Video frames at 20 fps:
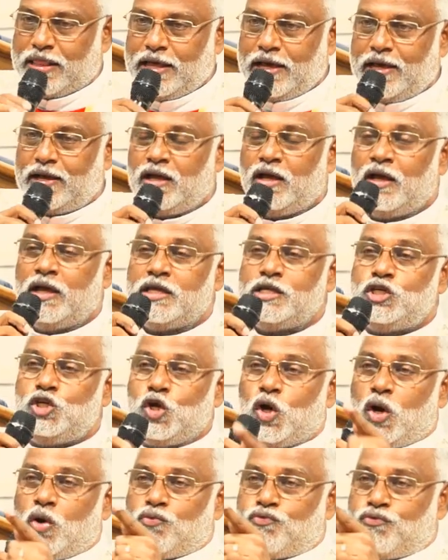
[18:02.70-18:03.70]
there,
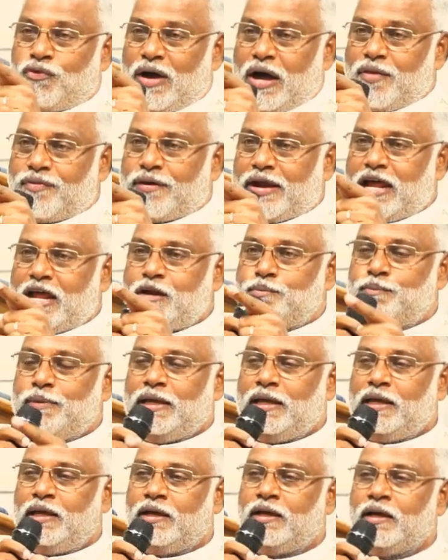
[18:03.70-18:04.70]
your father and
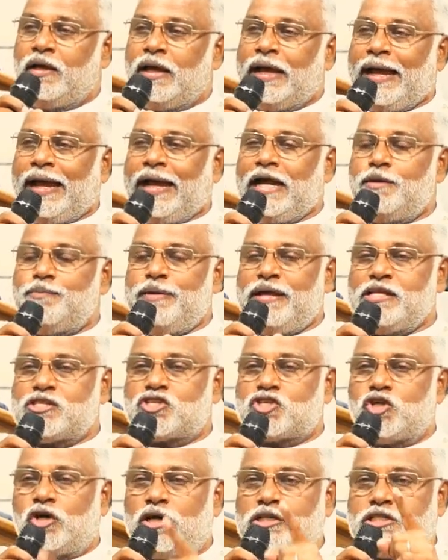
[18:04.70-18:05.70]
me had been
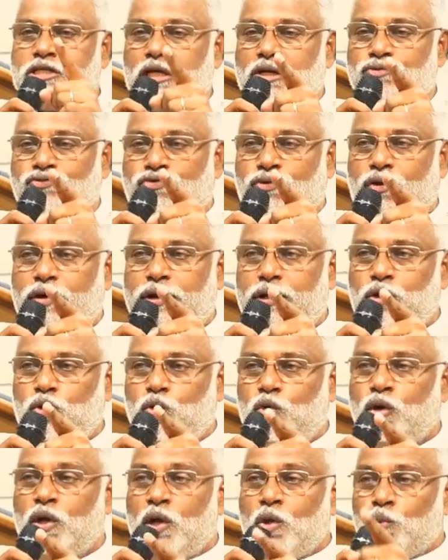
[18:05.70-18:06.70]
searching for
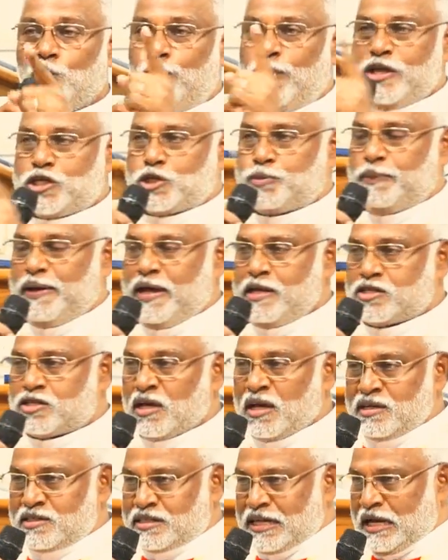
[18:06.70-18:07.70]
you, which means
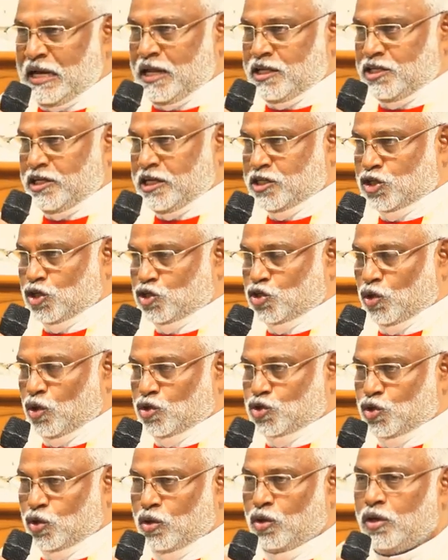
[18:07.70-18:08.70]
telling Jesus
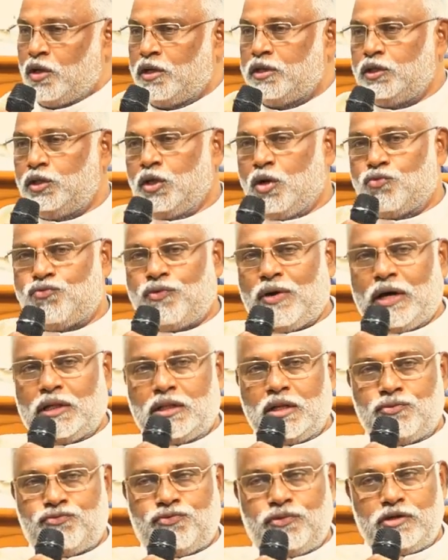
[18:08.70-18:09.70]
also, your
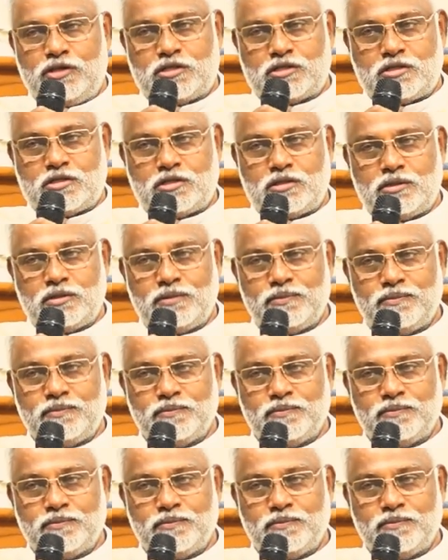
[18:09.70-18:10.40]
father first.